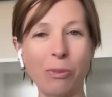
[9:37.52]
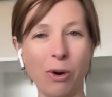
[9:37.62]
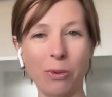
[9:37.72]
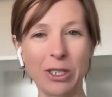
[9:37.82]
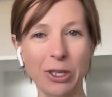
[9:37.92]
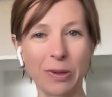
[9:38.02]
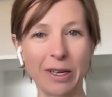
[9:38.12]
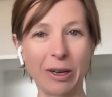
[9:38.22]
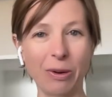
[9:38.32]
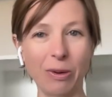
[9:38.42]
what we're
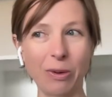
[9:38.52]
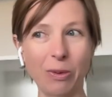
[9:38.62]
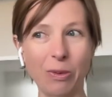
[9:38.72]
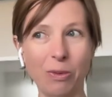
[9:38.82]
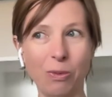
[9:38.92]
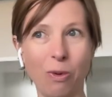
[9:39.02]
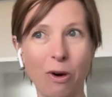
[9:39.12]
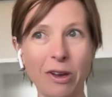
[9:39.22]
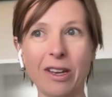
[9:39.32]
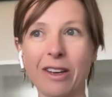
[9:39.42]
doing.
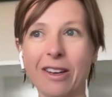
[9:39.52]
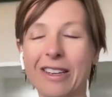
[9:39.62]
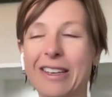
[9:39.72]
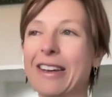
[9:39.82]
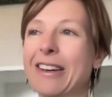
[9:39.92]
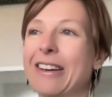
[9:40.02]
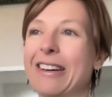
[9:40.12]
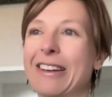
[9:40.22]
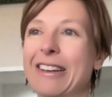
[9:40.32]
What? Yeah.